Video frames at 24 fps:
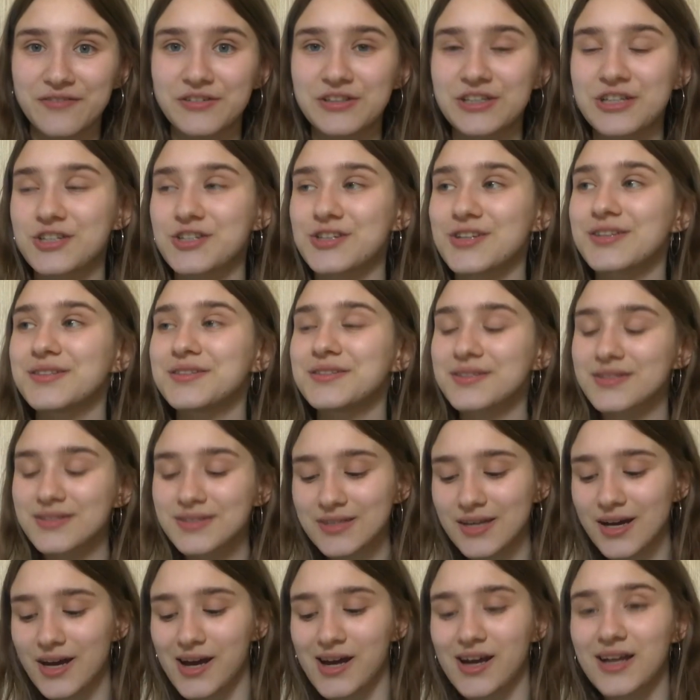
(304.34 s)
definitions,
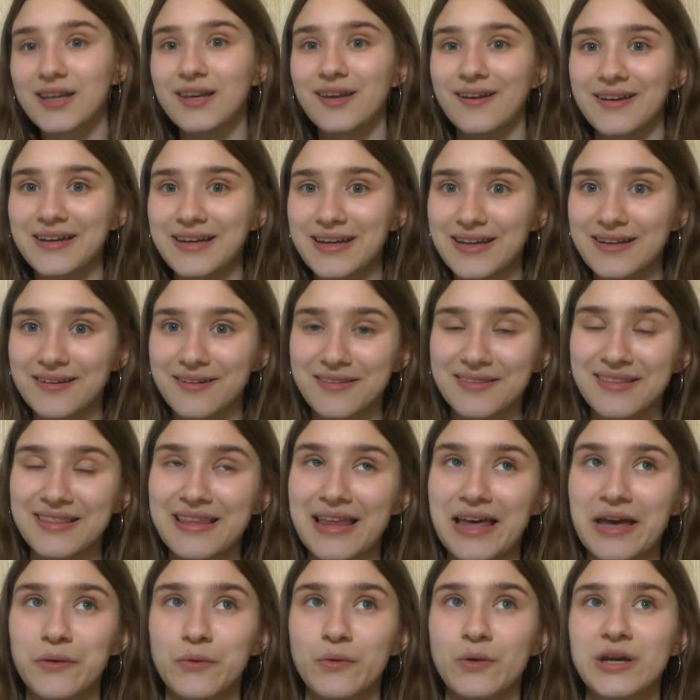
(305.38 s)
learning another
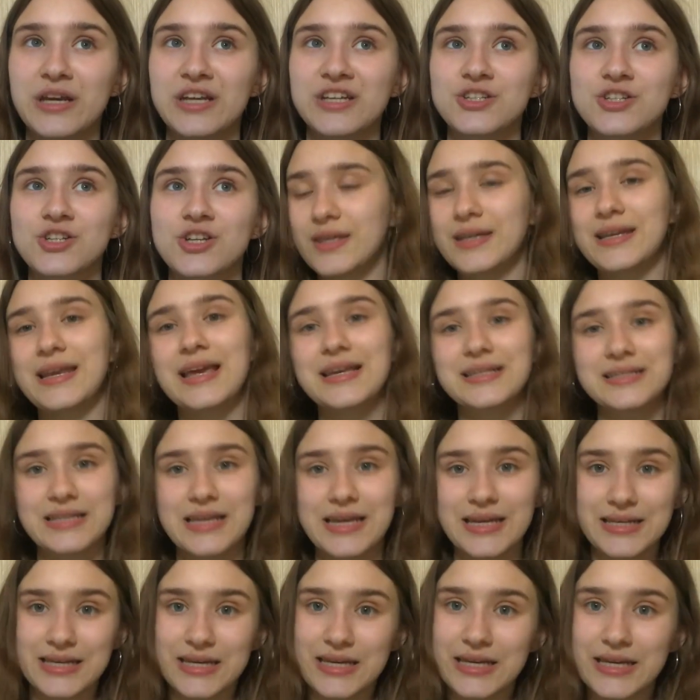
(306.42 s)
language. The next
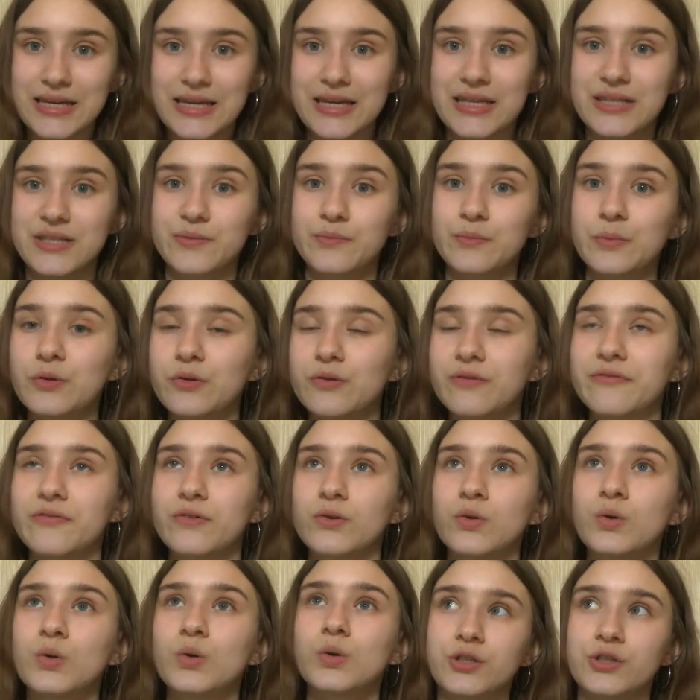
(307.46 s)
technique is more
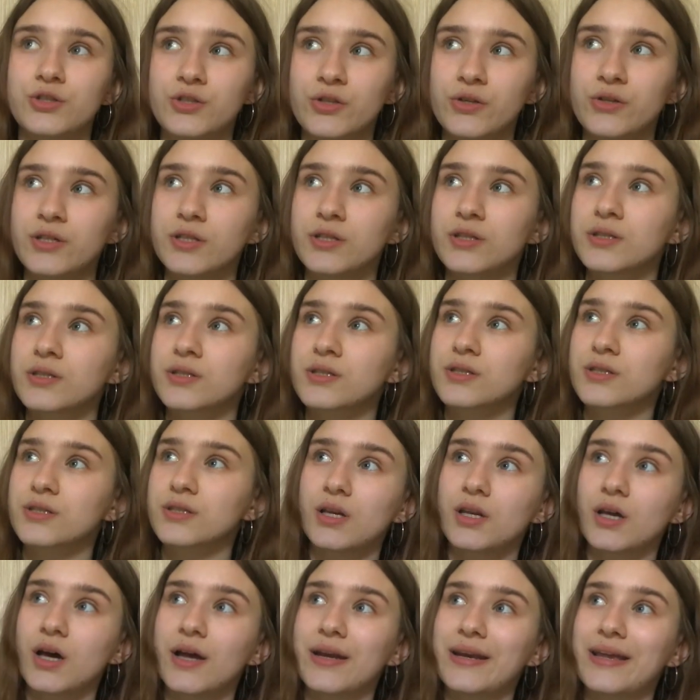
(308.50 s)
for students
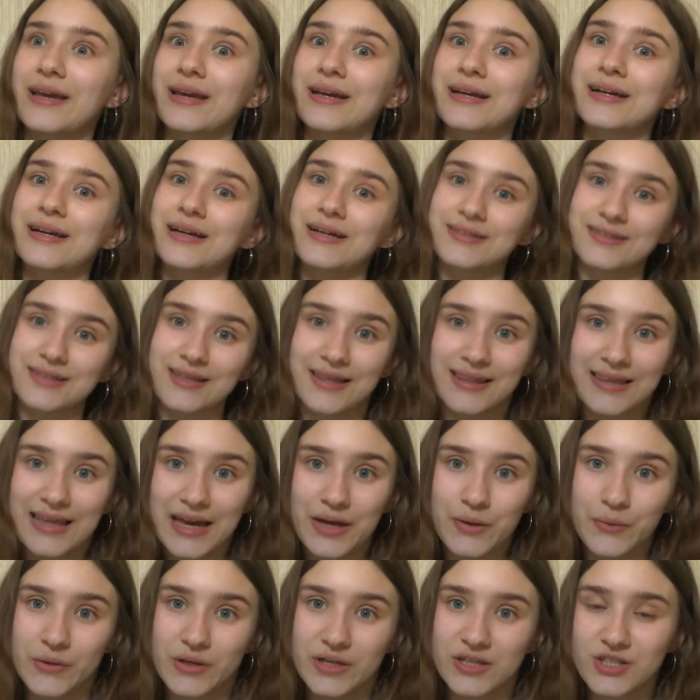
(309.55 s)
learning another
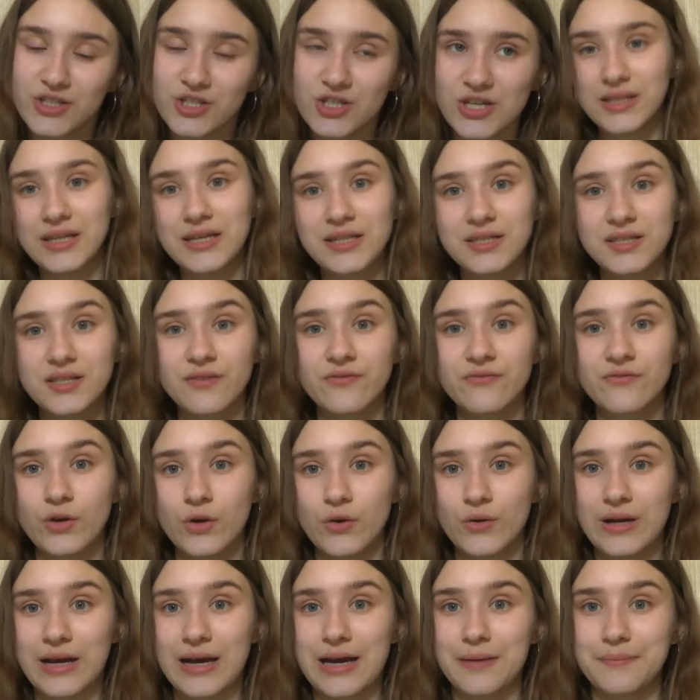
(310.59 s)
language. These are
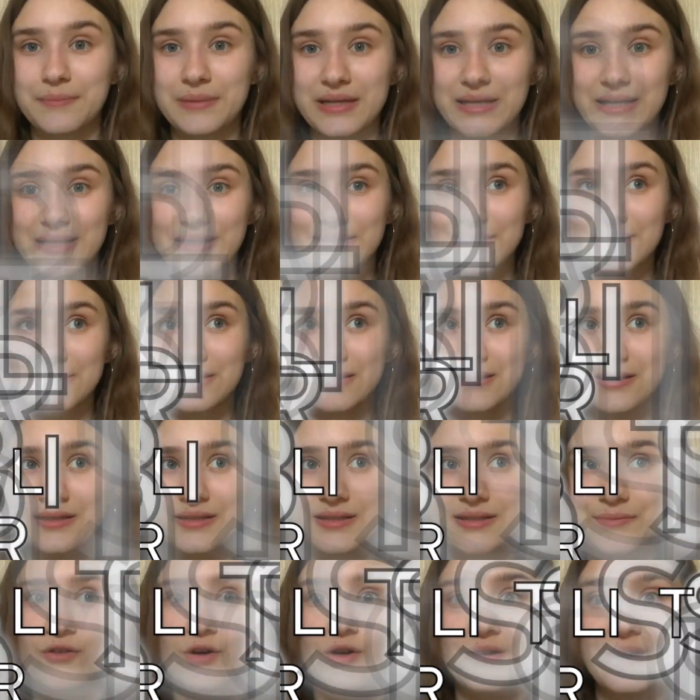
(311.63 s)
vocab
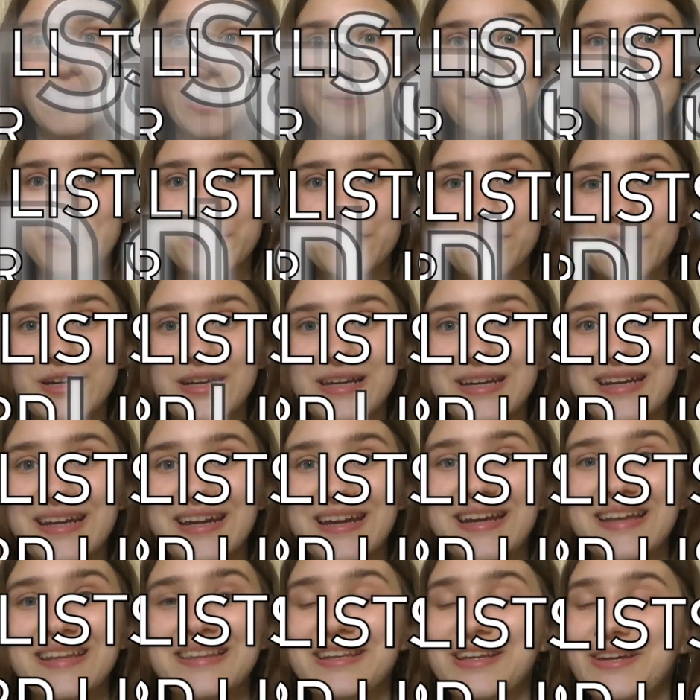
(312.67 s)
lists, vocabulary
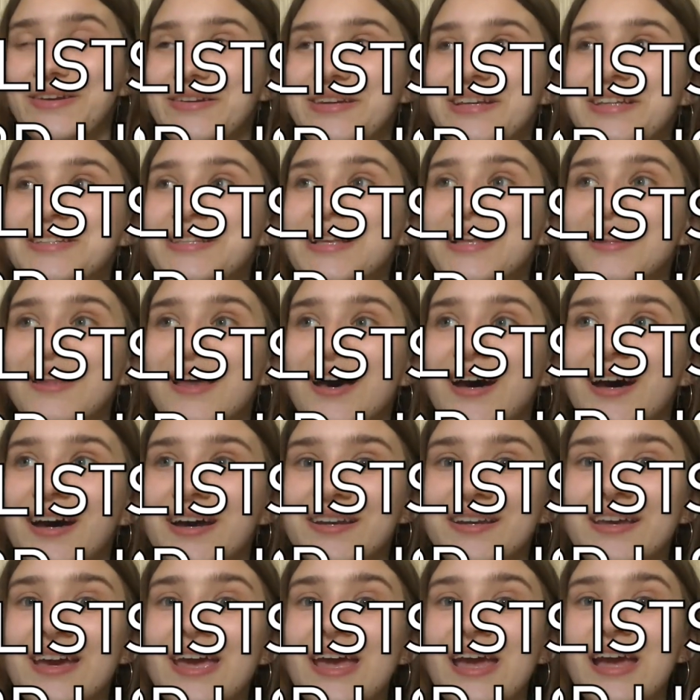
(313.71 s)
that you need to
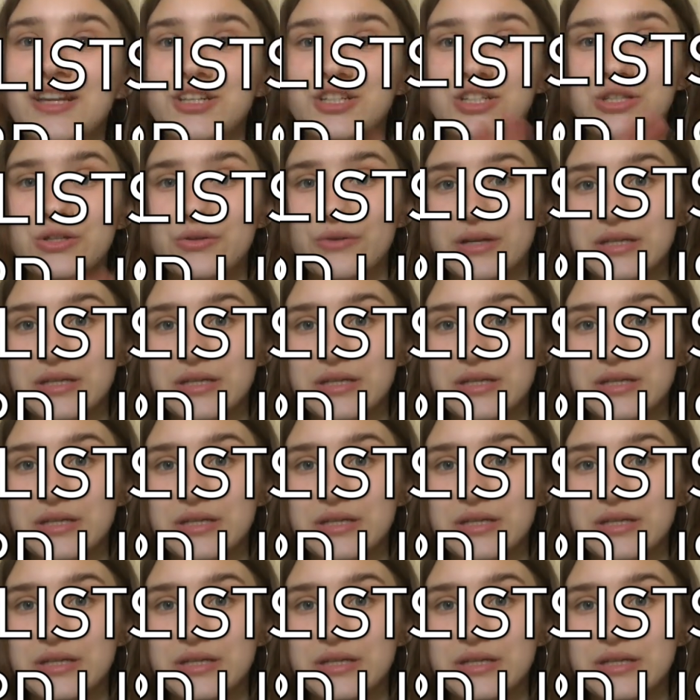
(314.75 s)
learn, and just